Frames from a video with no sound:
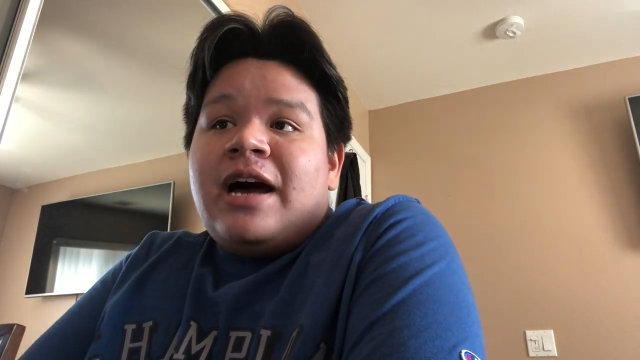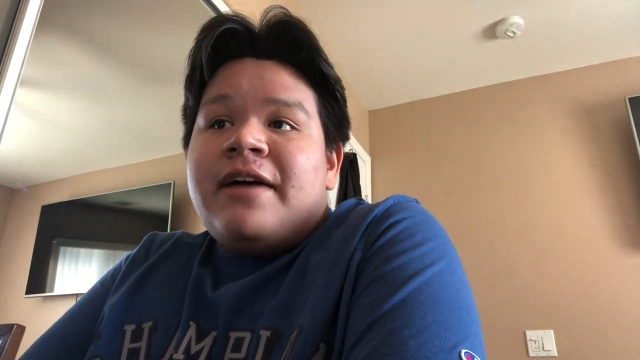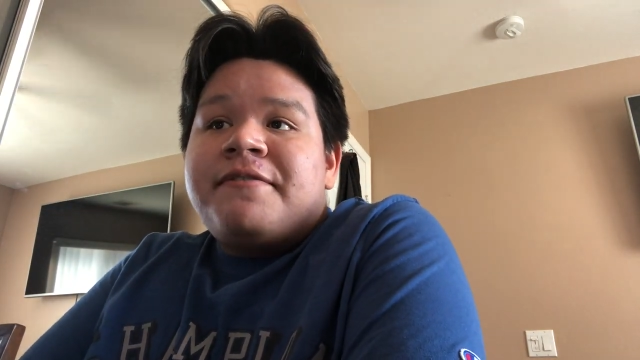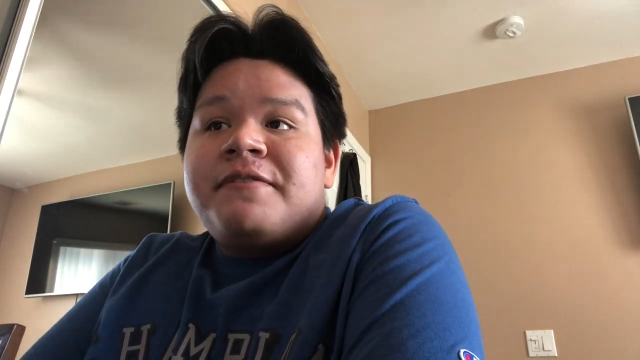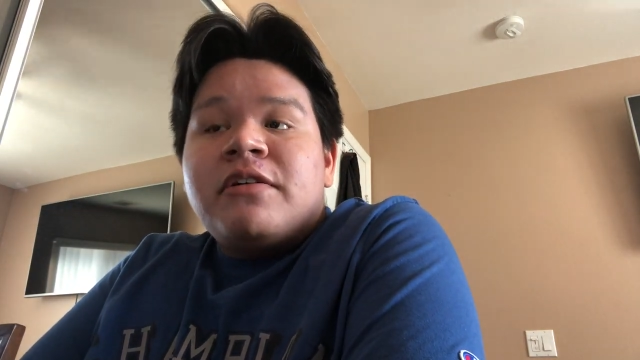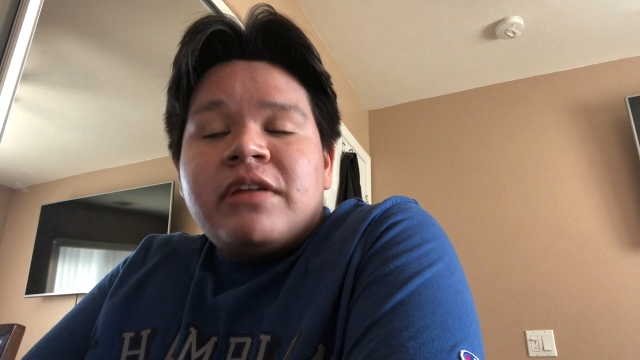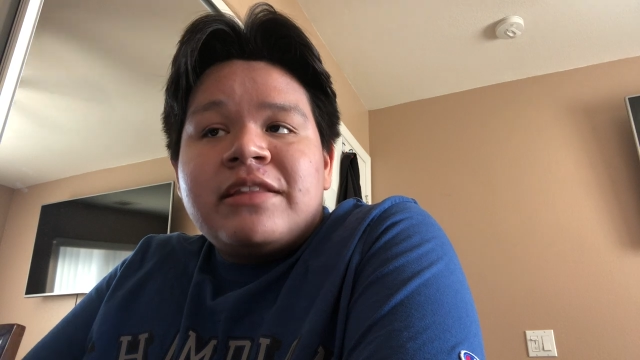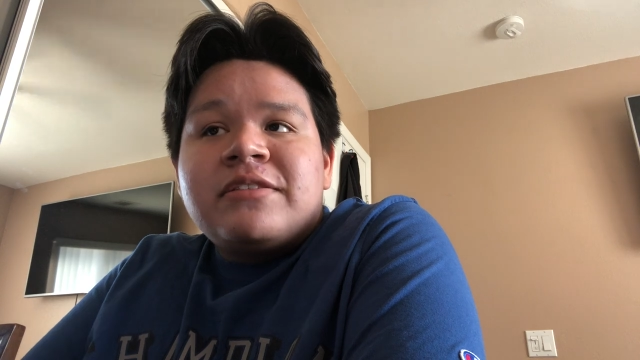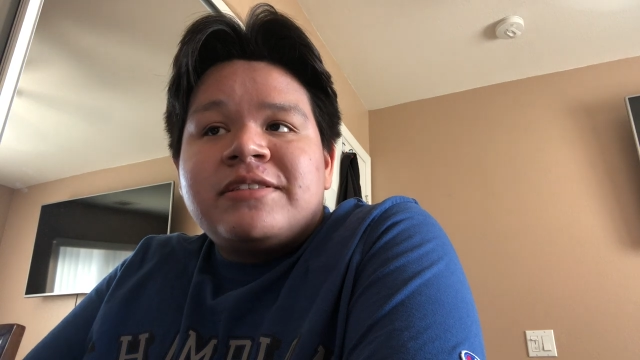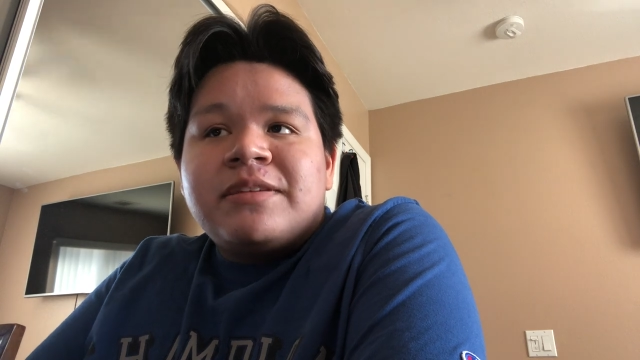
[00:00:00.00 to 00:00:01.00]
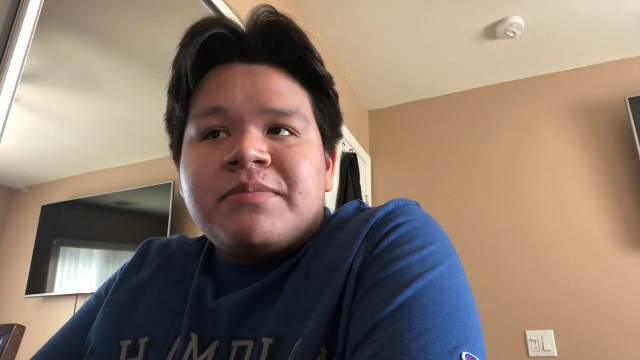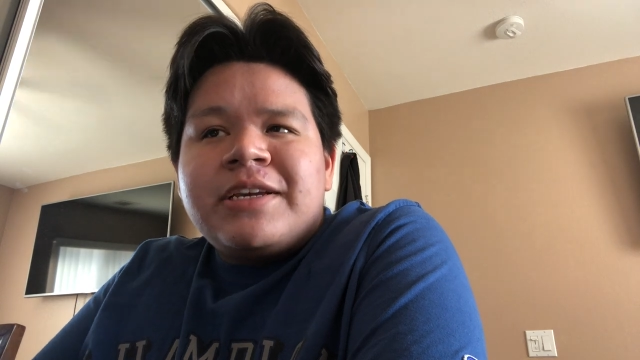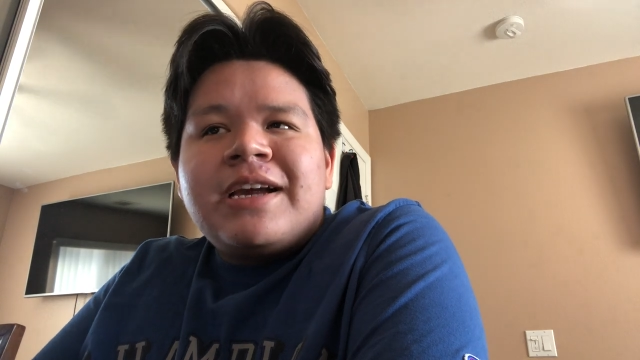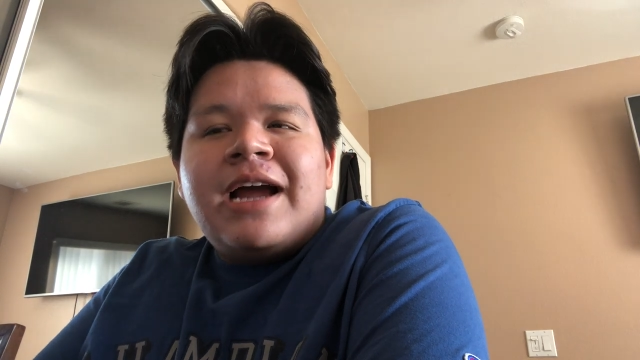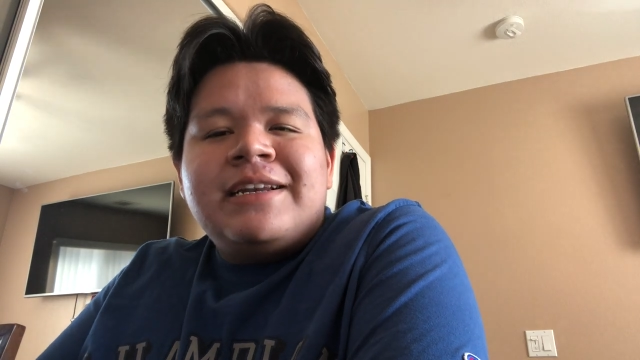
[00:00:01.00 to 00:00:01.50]
I feel like there's
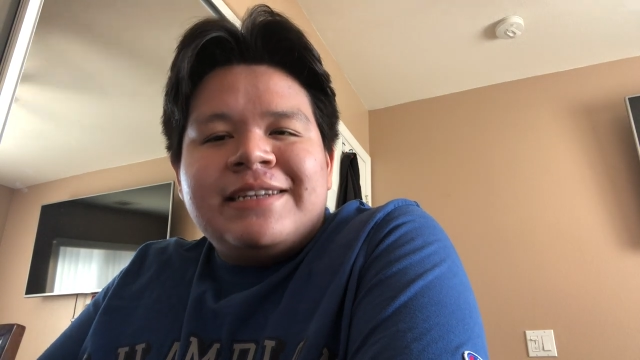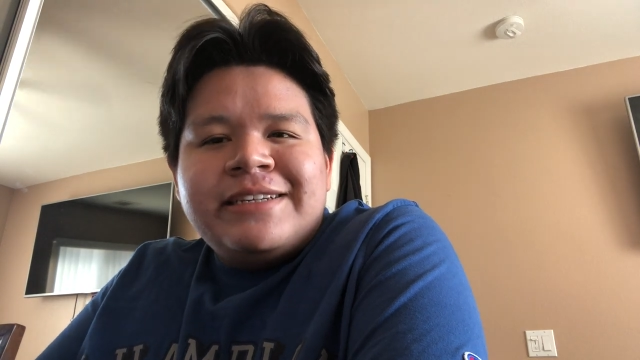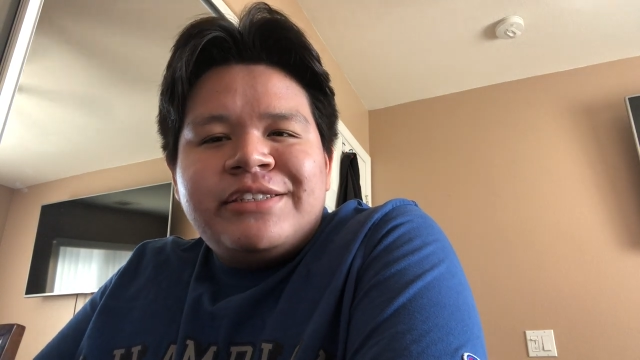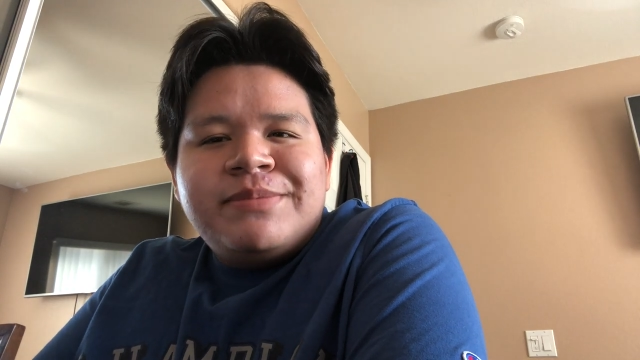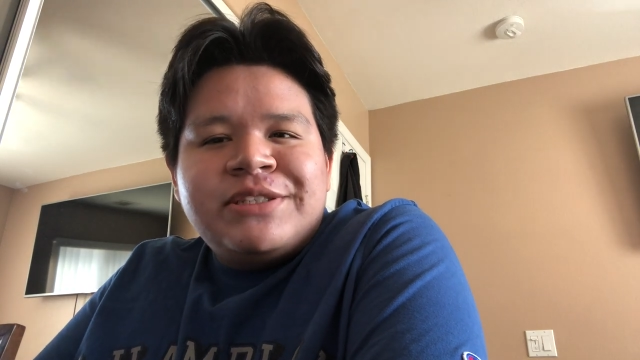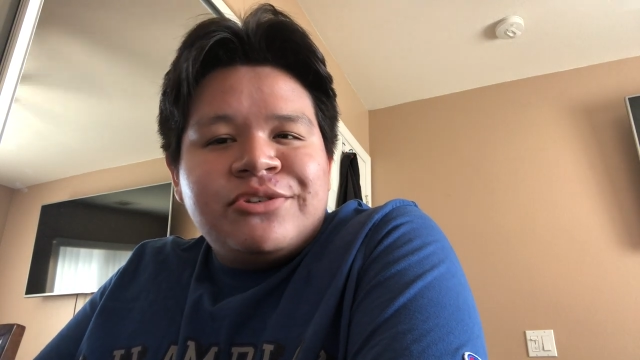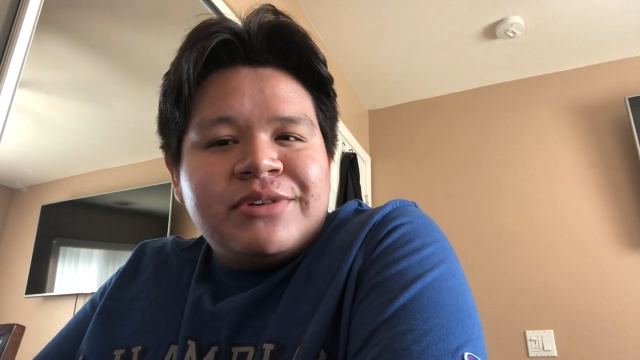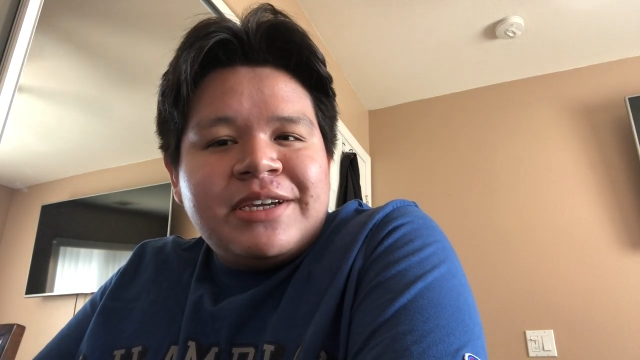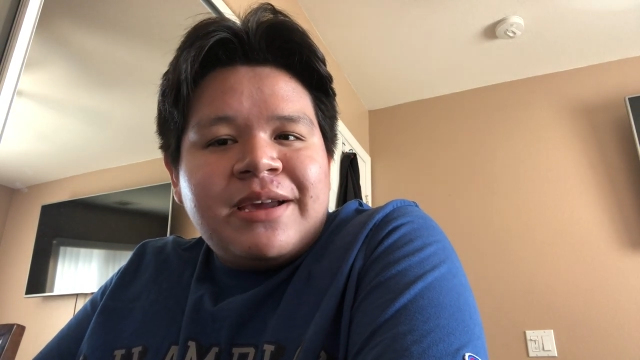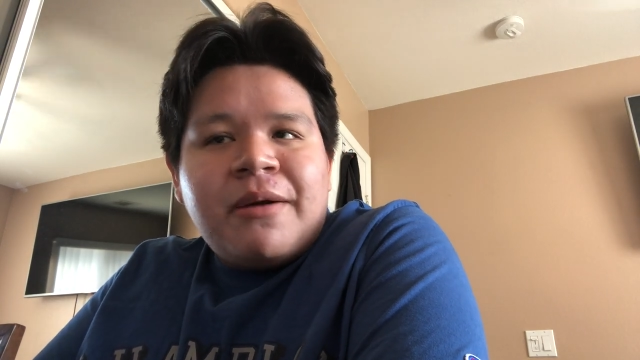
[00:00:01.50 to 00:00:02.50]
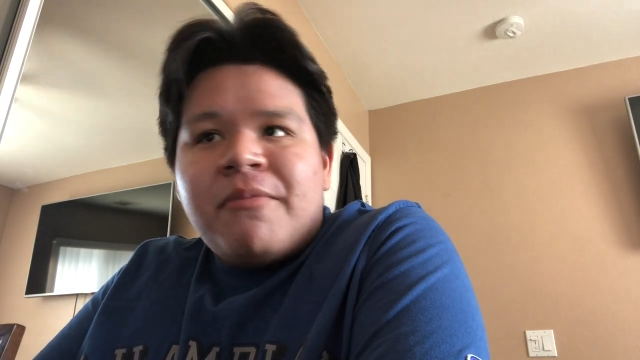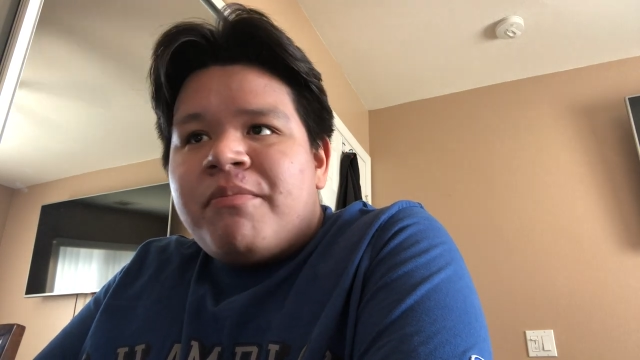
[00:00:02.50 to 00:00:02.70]
something I need to be doing,